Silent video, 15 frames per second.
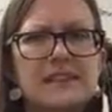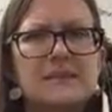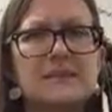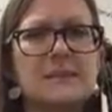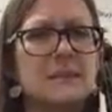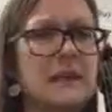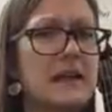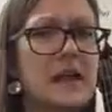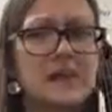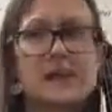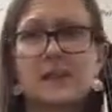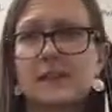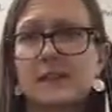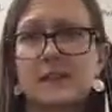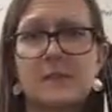oh my gosh,
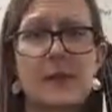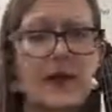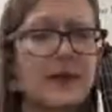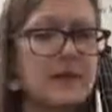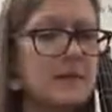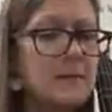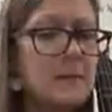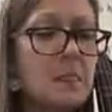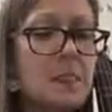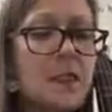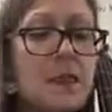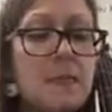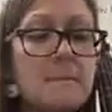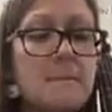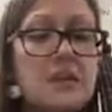that sounds bad.
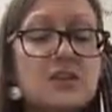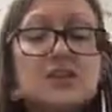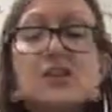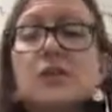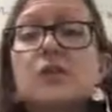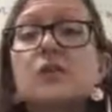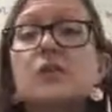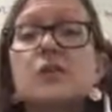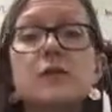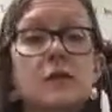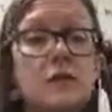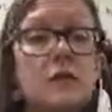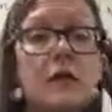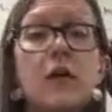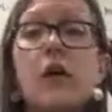Make sure you use
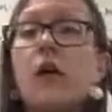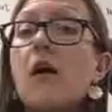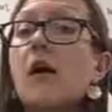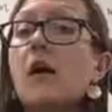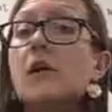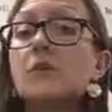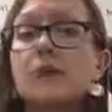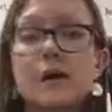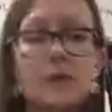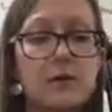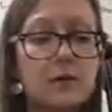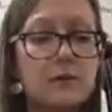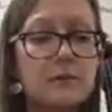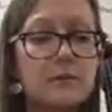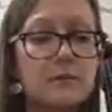a long bow.